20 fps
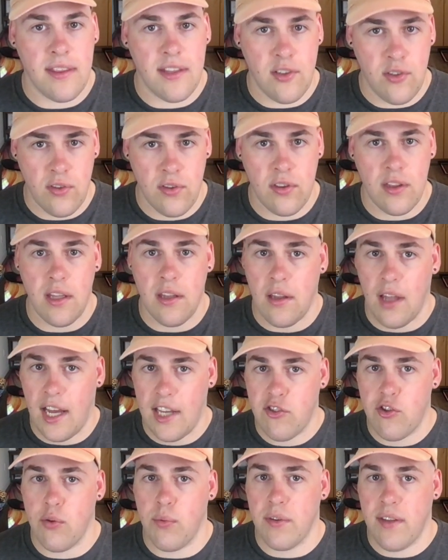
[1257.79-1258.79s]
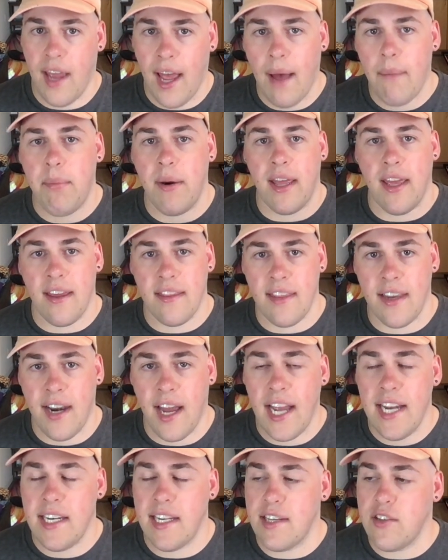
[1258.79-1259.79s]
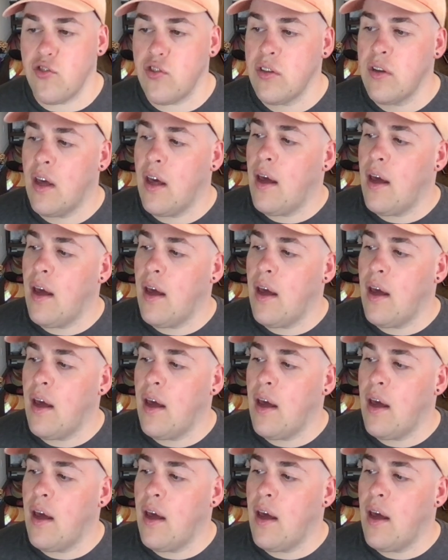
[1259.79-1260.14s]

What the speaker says: the lawsuit was happening in the 90s,